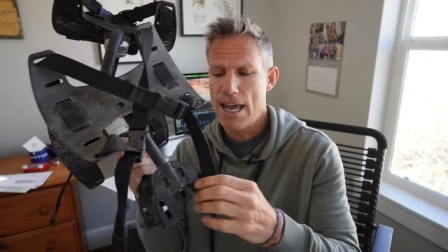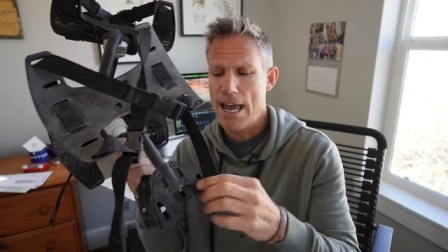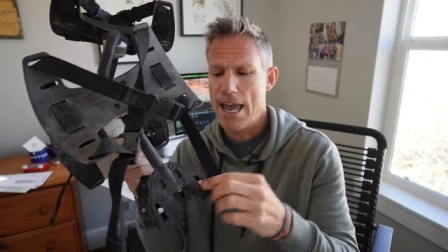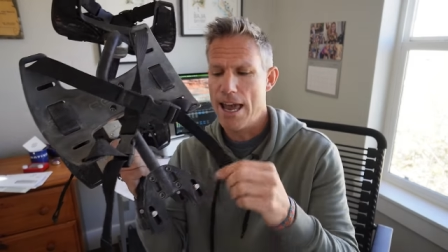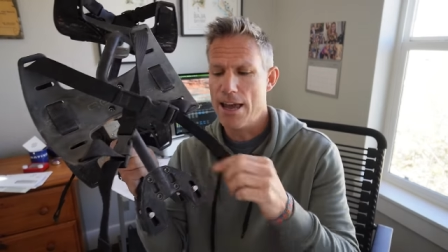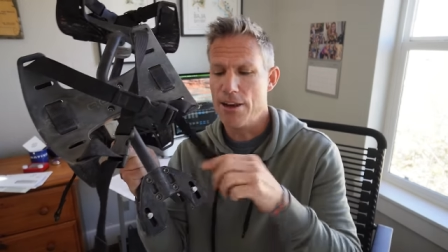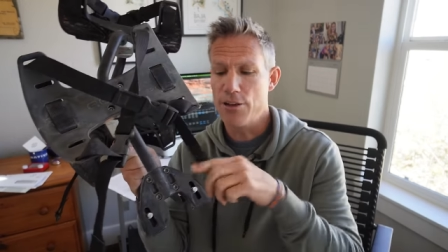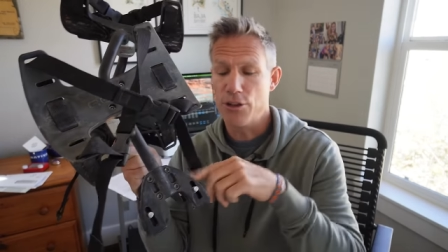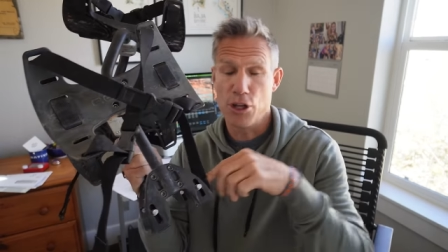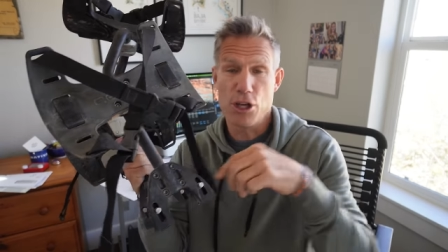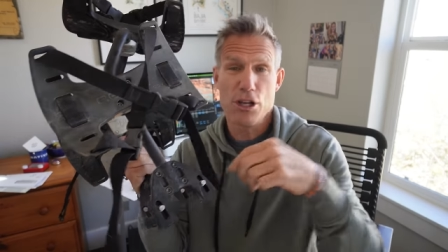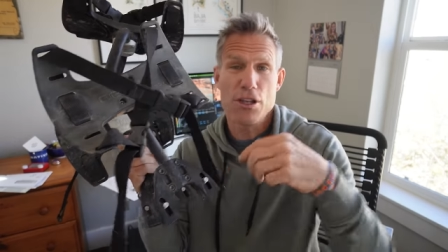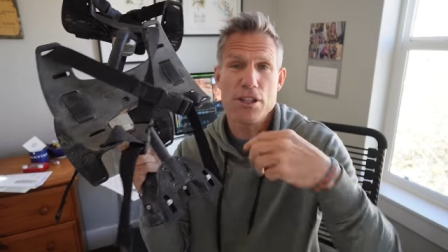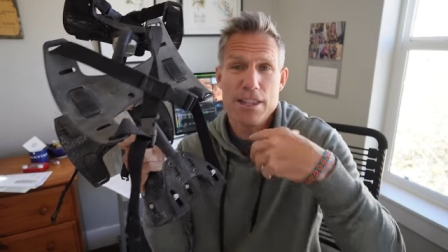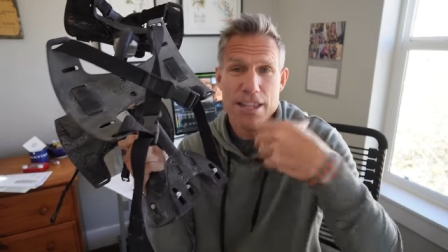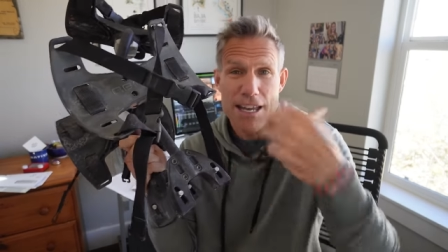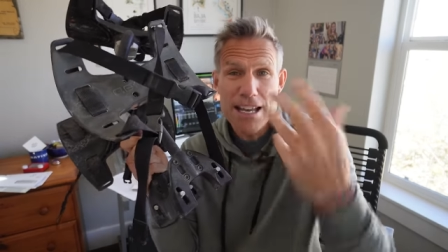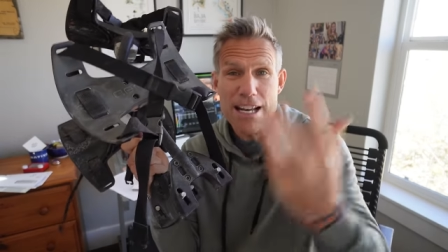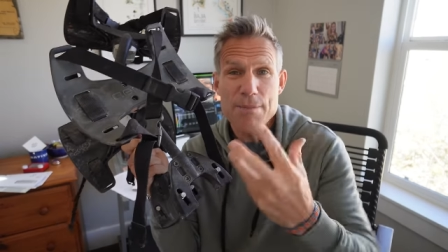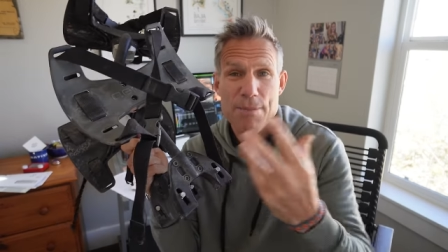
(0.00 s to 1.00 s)
And the
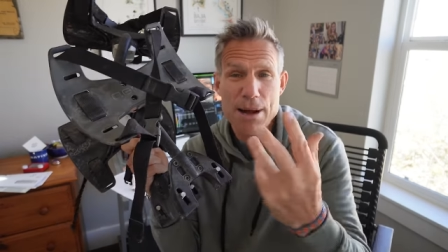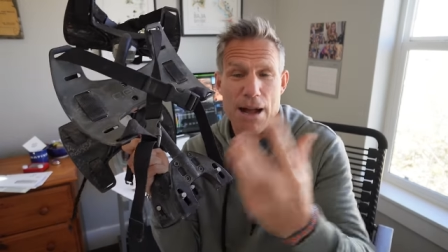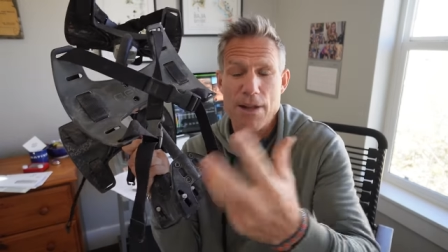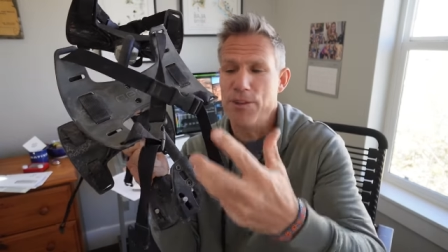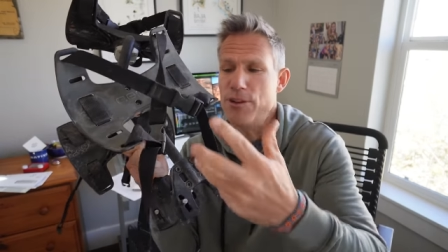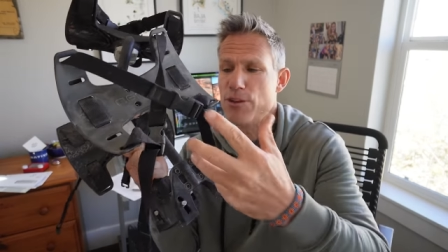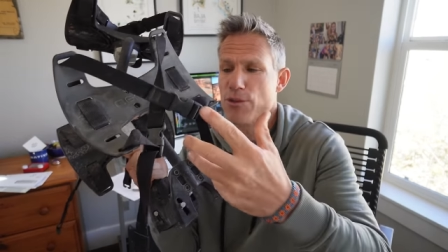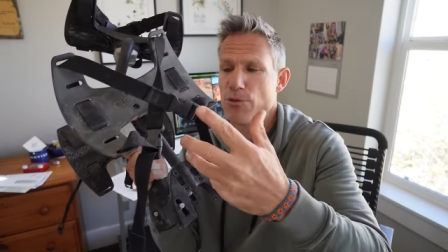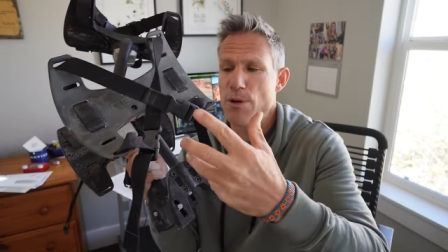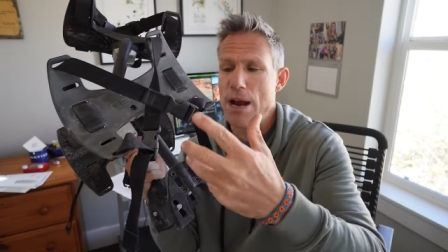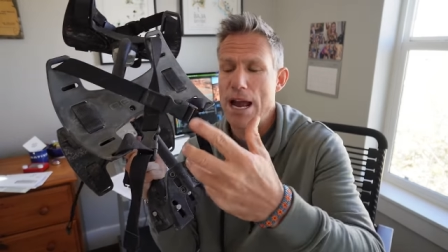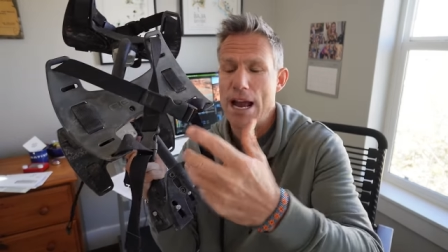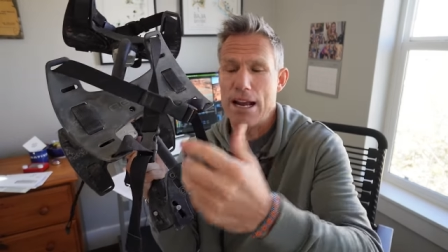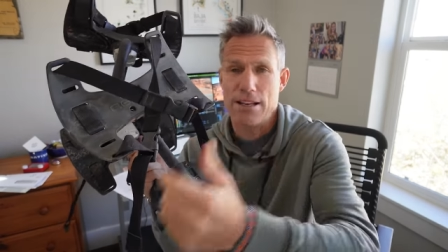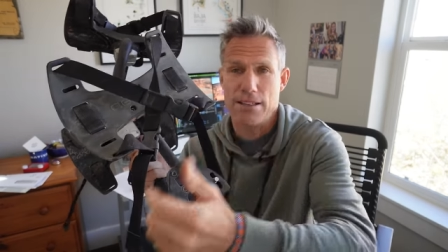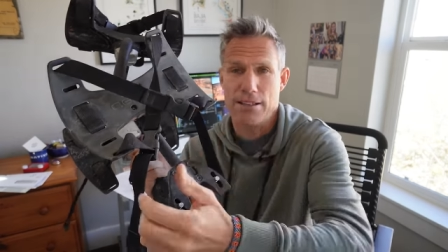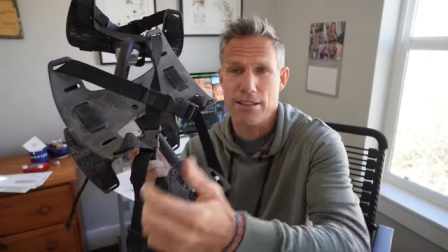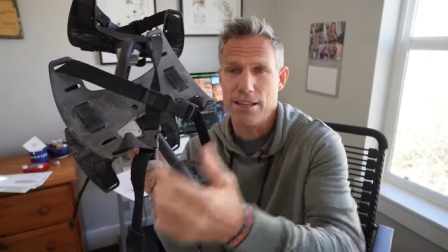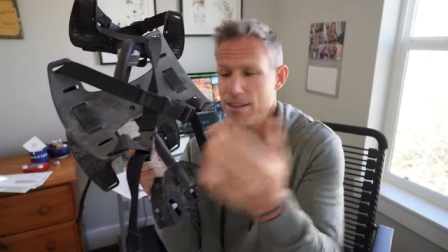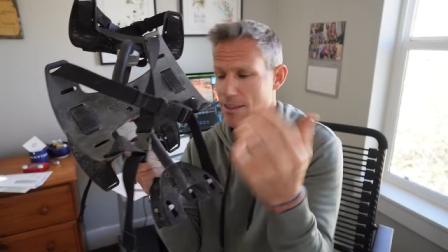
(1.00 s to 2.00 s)
good thing about this
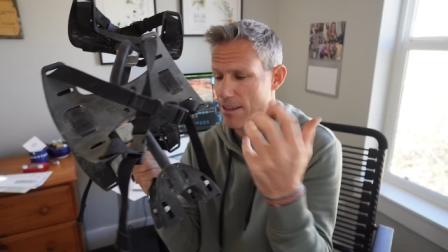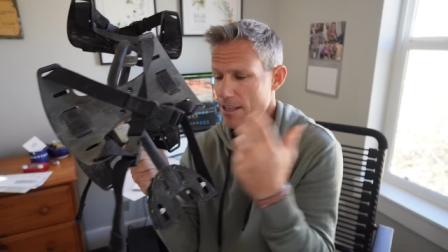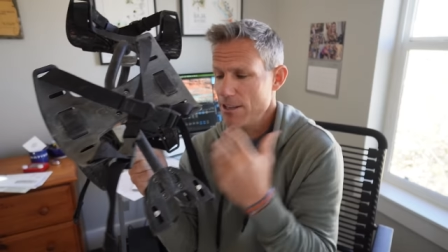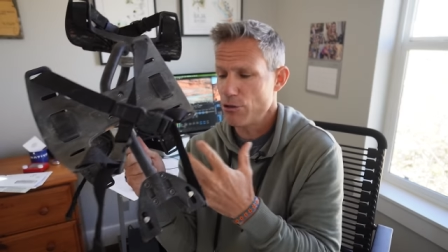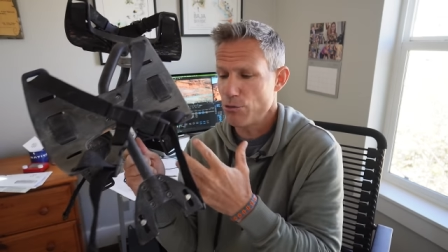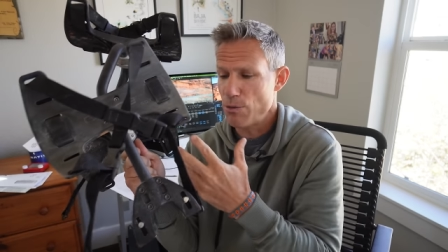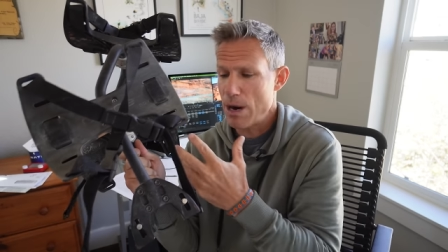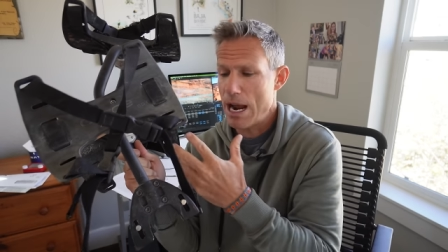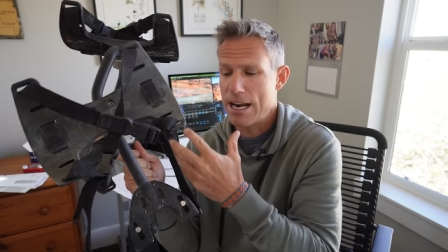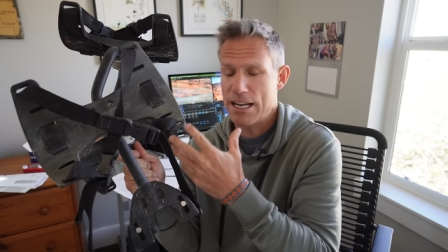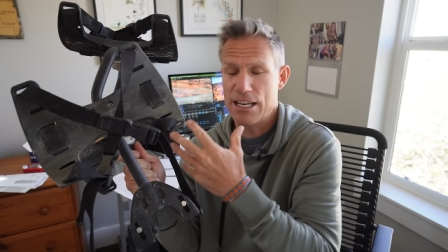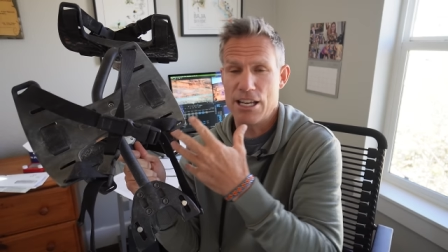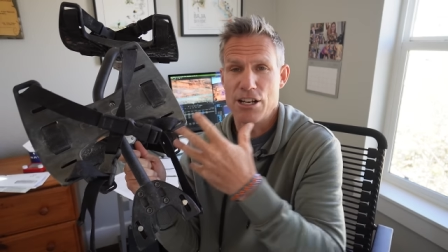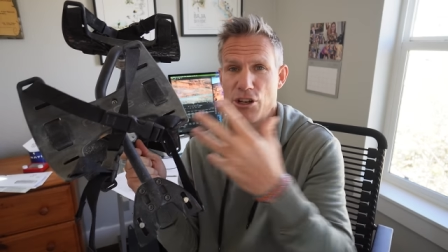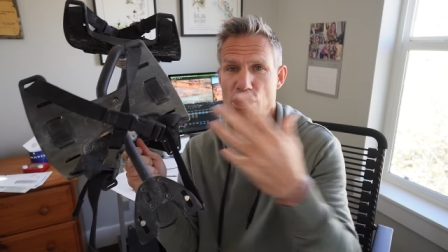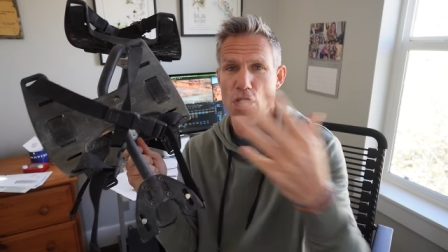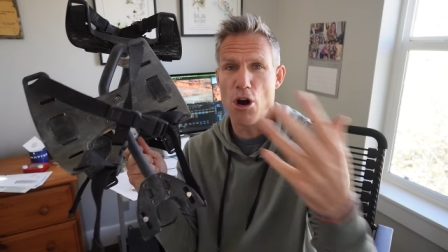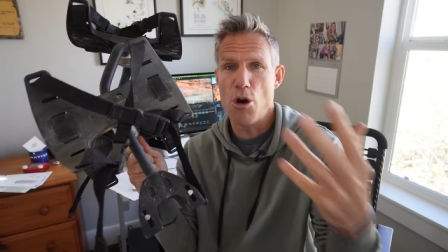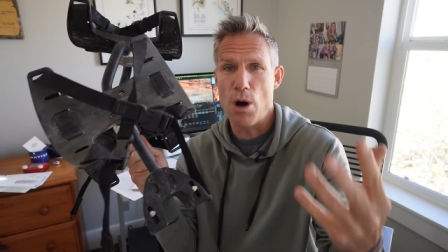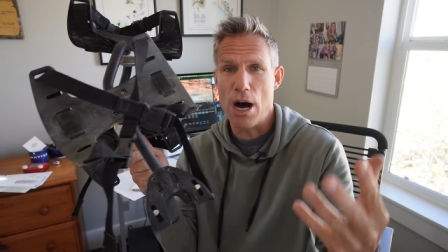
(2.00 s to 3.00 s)
rack is that this rack
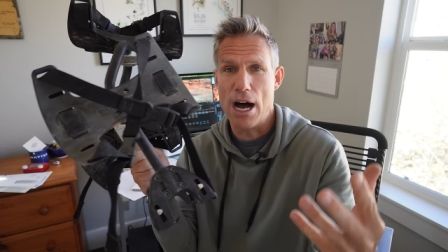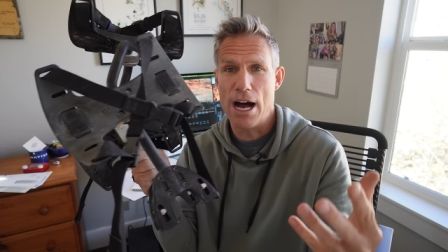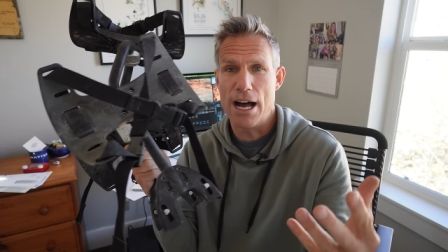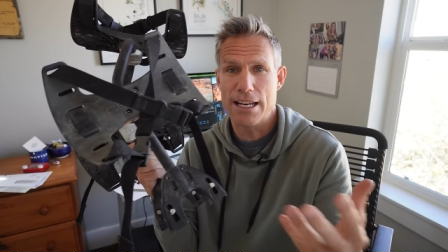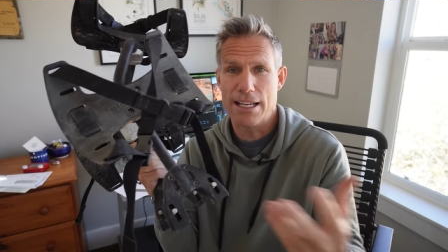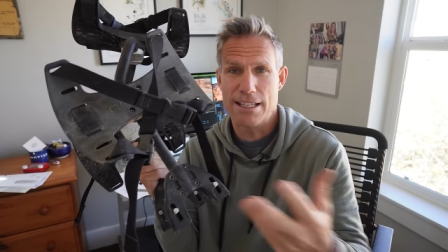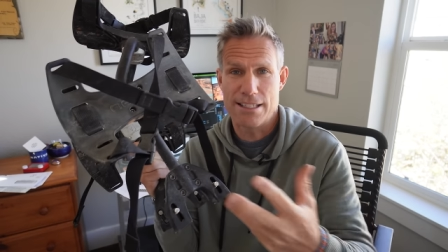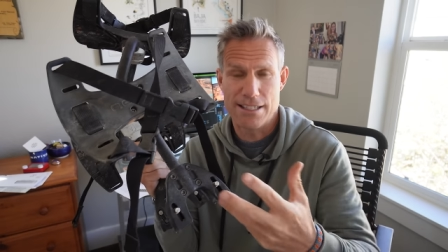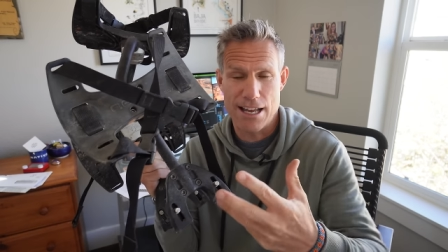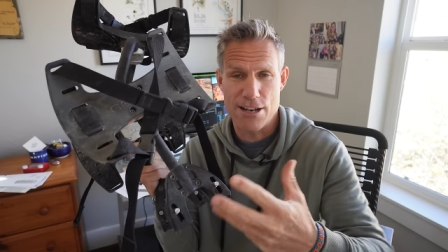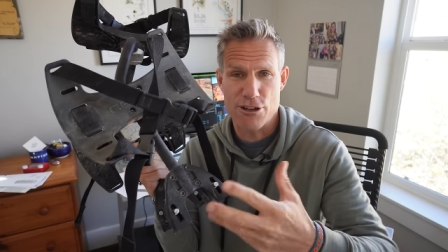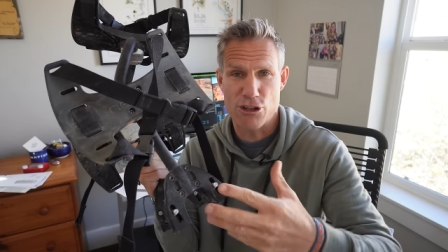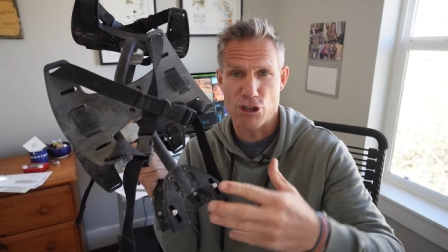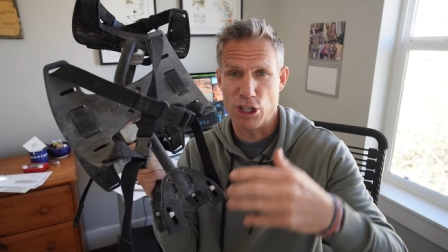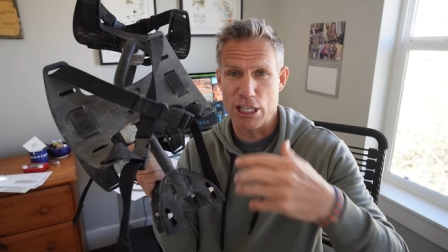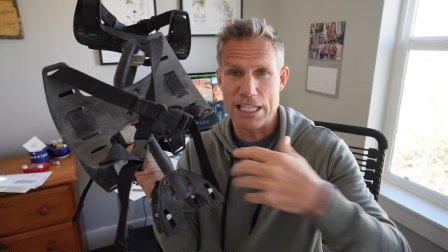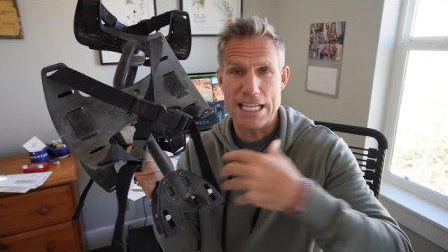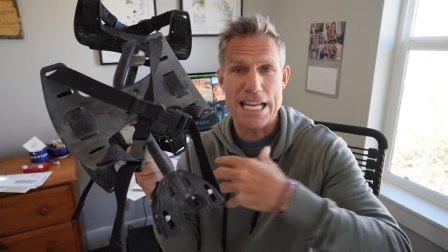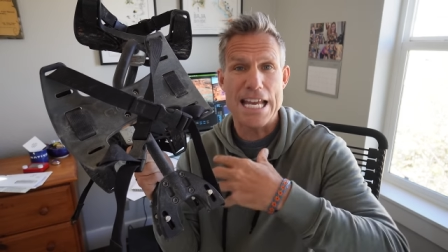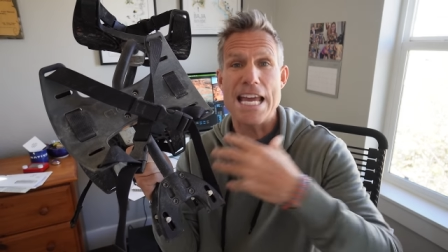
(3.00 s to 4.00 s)
can go on
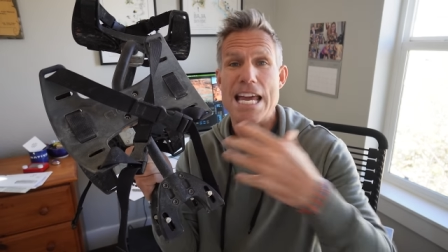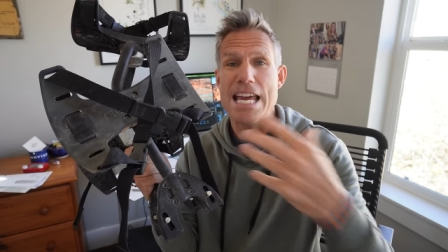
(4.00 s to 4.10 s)
essentially